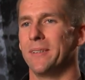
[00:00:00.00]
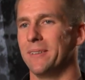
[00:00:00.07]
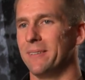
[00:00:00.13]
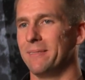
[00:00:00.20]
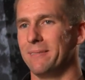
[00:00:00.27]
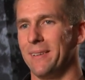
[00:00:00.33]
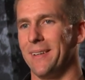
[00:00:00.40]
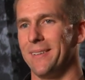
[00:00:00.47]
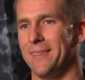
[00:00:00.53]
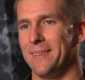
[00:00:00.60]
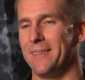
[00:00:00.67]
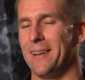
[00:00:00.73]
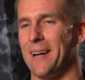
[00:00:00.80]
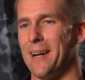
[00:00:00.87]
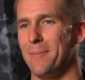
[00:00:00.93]
and
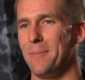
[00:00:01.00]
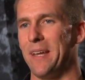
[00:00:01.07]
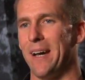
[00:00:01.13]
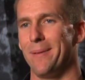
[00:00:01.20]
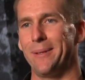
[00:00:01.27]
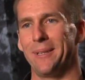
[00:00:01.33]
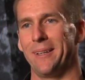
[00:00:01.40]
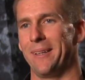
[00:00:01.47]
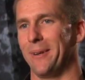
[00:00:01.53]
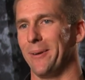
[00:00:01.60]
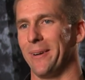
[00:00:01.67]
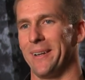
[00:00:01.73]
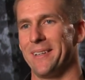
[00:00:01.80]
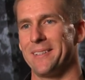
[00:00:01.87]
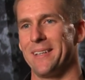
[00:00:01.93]
hobnobbing in the
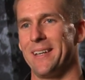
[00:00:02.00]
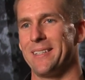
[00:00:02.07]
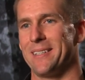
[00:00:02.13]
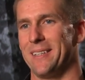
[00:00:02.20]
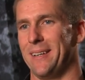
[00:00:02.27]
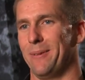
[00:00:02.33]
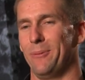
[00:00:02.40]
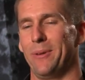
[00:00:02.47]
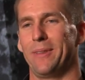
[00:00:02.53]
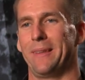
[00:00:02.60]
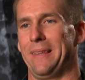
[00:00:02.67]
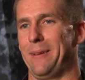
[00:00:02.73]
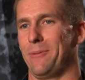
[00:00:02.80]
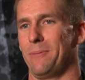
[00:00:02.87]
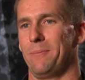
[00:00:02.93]
organization and with
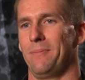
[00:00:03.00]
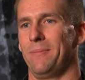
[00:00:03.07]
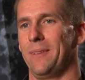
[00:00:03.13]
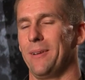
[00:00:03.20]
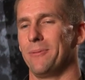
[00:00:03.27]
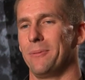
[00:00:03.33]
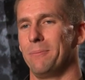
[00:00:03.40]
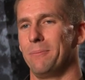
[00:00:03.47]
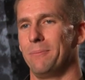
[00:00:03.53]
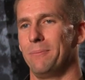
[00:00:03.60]
different different